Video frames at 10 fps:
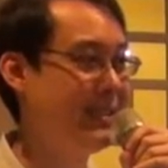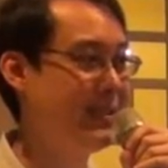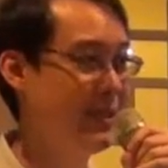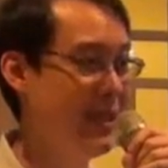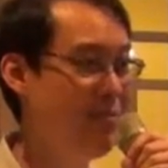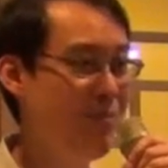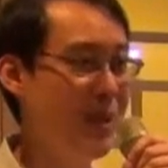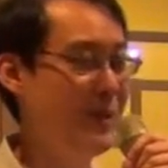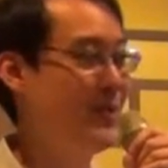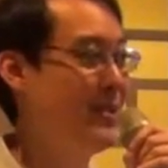So the
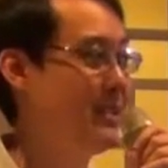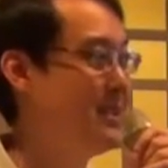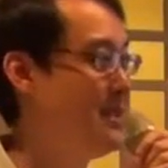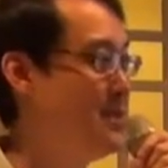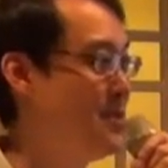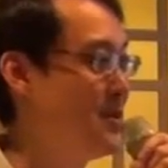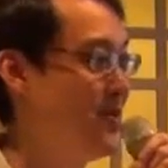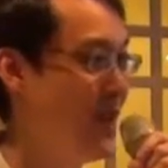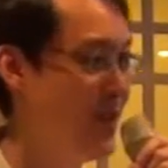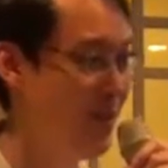impact of the He Qin
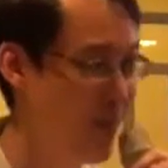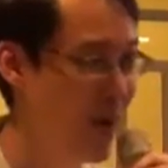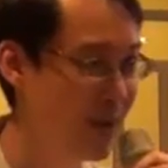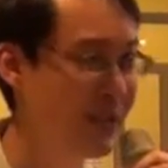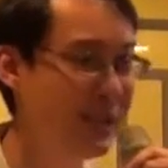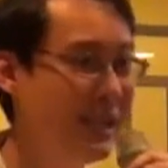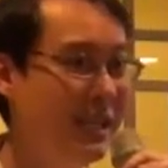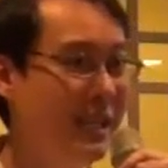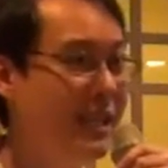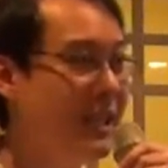was very important
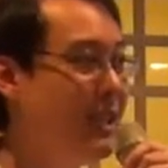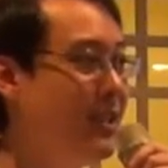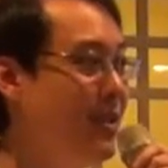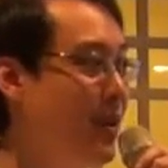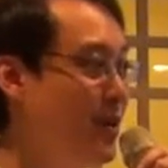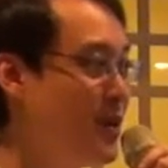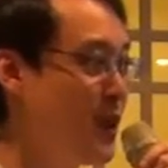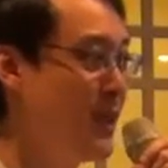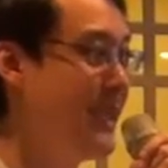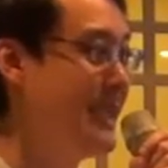in
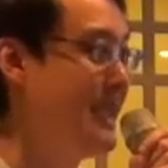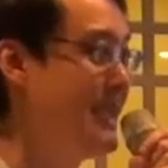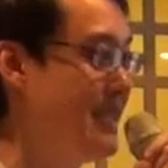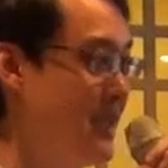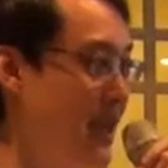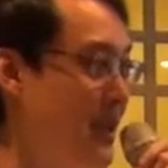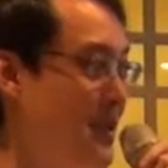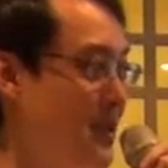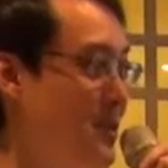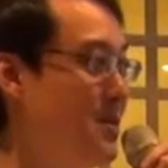consolidating the
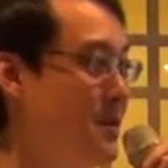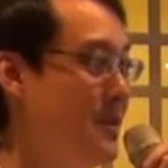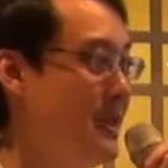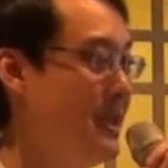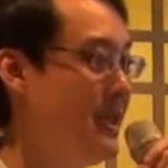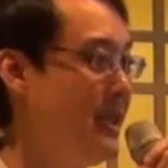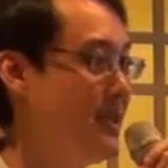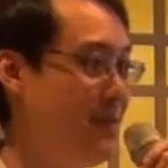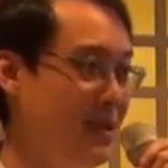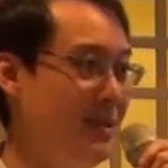Chinese rule,
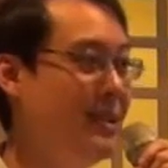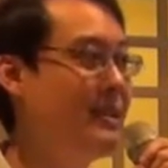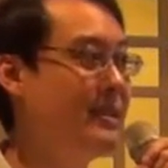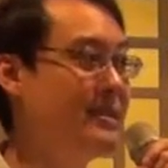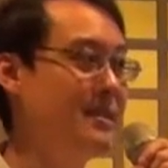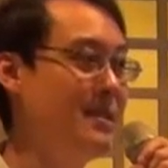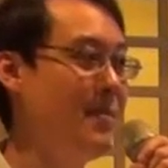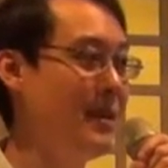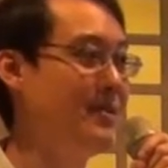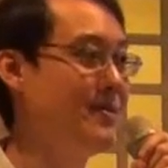especially the early
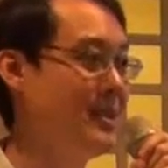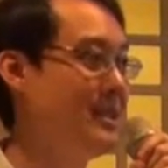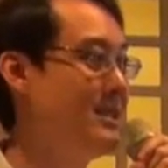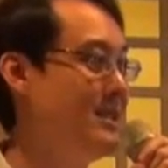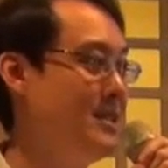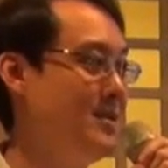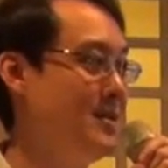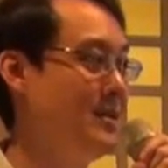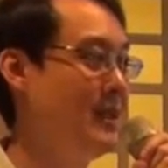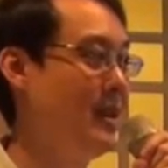part of China's
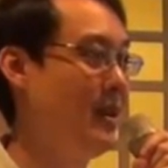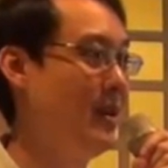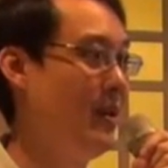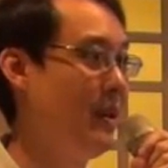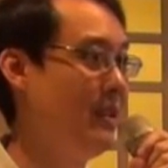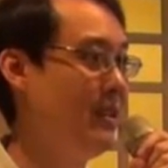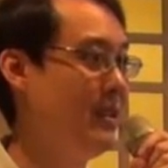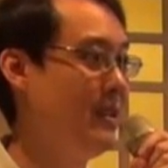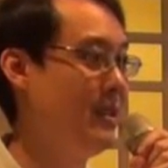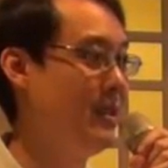history,
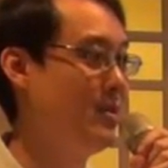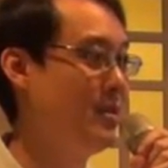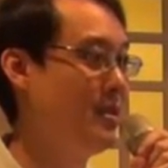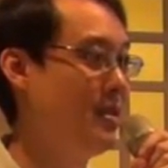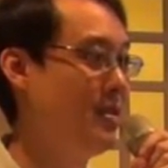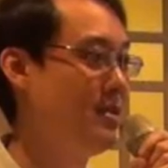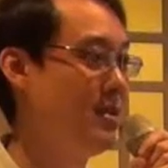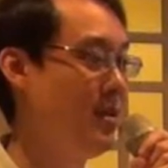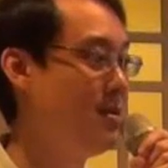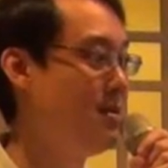and they were
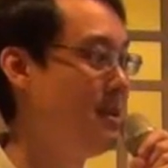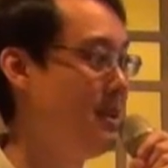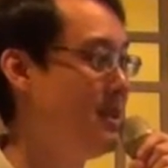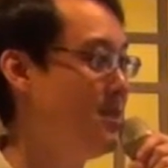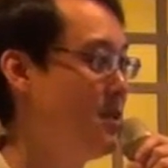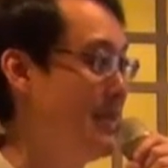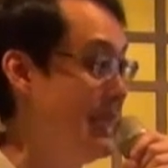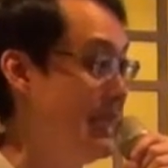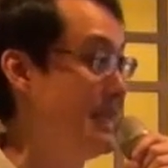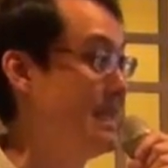torn among
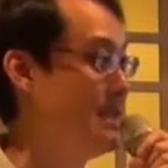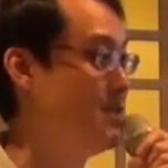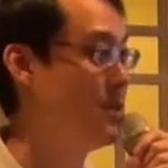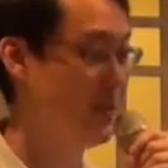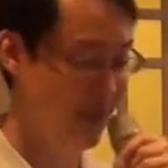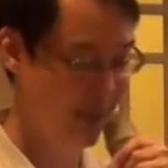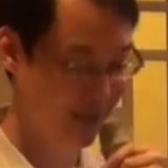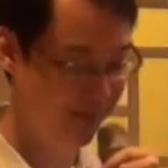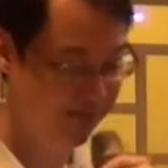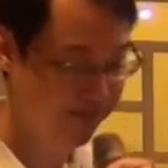internal wars.